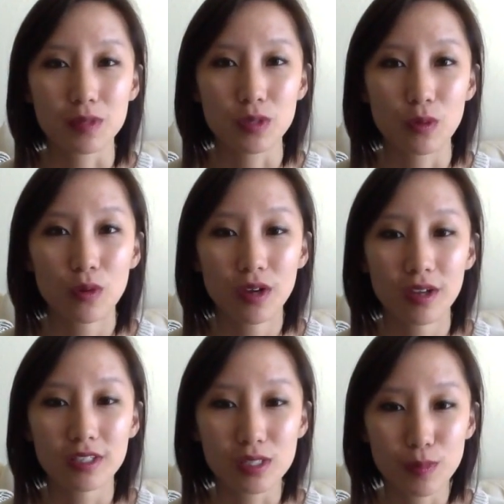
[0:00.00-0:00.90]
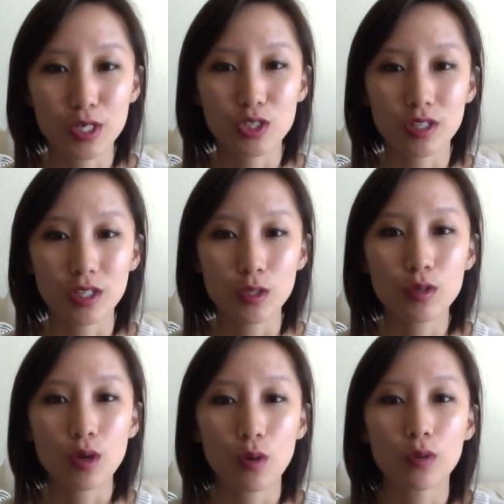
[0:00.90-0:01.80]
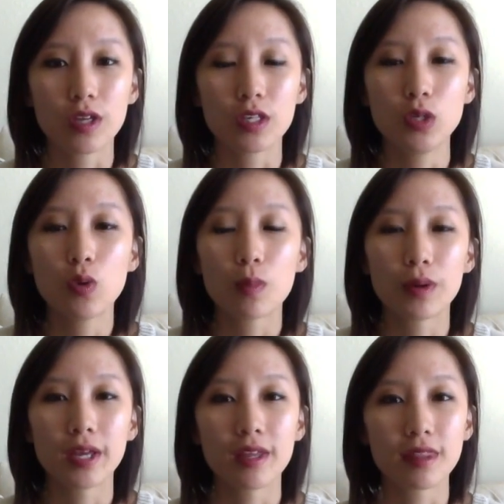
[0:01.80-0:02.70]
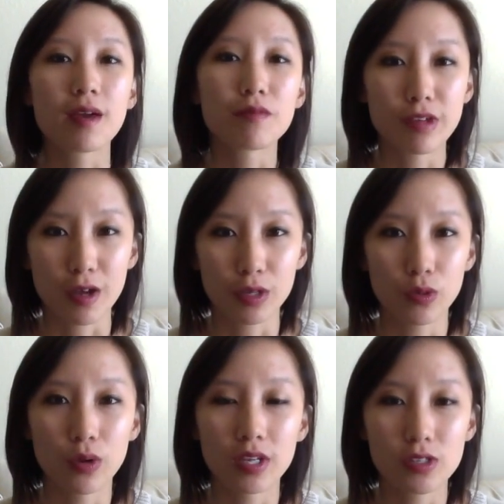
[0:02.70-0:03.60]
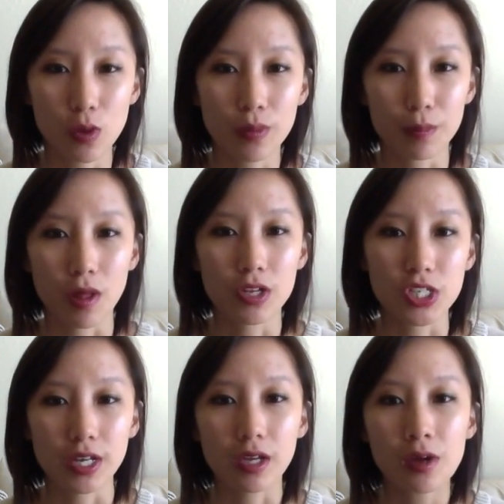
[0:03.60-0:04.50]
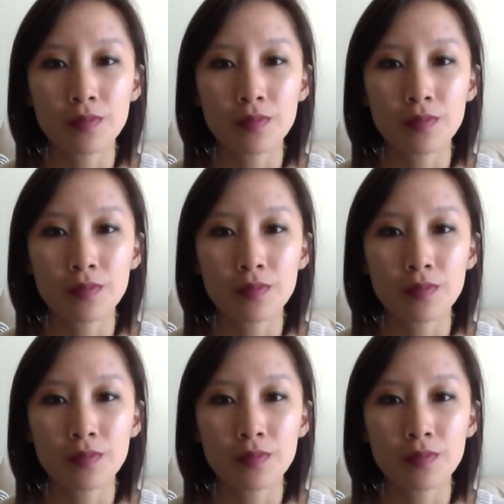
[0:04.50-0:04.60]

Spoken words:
So just make sure that you know that you are bringing them value, and don't be apologetic.